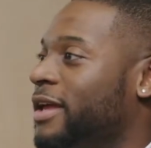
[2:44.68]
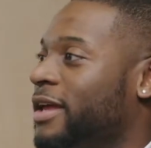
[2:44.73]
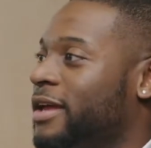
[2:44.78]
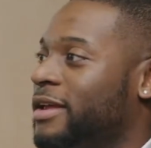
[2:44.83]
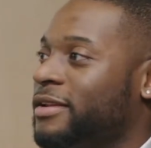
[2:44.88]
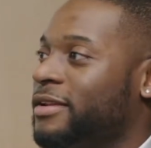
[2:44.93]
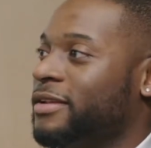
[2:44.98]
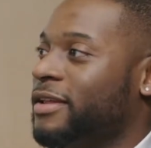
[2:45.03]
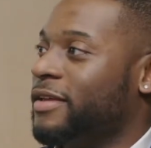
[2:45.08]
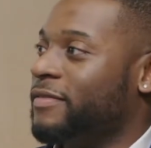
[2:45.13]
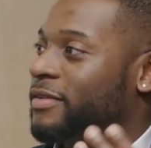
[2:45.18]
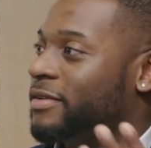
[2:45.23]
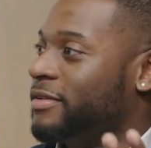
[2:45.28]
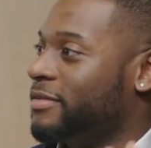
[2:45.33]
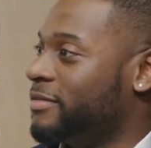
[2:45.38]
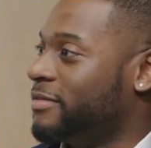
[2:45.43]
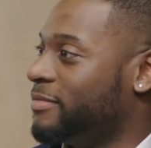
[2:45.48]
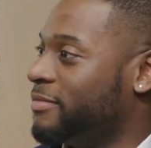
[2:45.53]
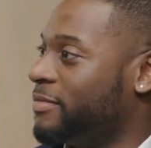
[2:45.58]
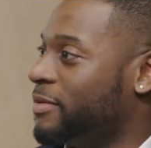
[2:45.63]
and
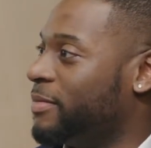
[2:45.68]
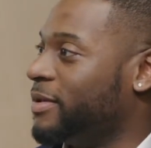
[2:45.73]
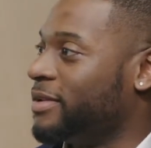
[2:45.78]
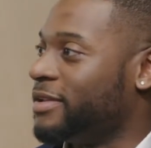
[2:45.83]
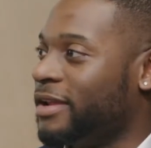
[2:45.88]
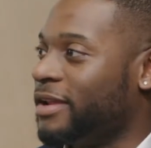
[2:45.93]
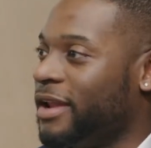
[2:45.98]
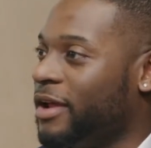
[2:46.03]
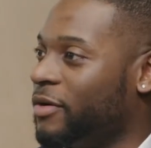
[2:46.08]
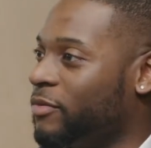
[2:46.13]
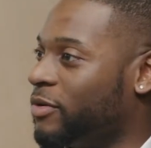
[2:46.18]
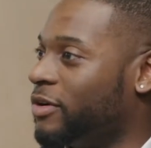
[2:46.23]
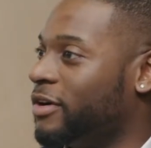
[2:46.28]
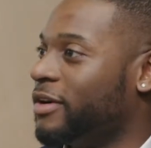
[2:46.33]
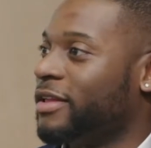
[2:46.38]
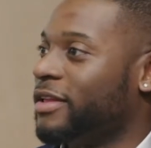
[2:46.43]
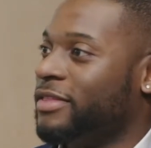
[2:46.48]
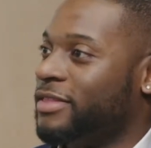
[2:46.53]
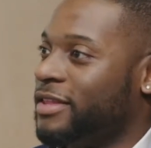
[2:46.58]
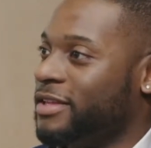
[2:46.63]
even the Big Ten
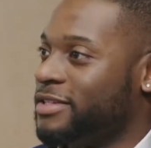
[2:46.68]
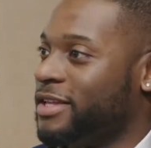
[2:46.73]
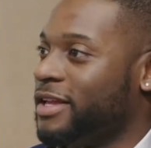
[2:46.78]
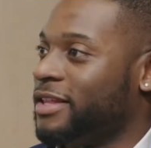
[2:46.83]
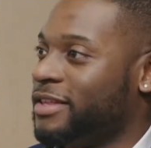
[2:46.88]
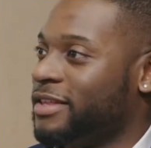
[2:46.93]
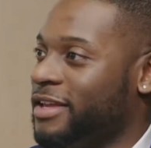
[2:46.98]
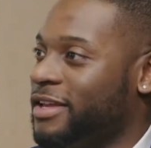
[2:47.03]
Network and things like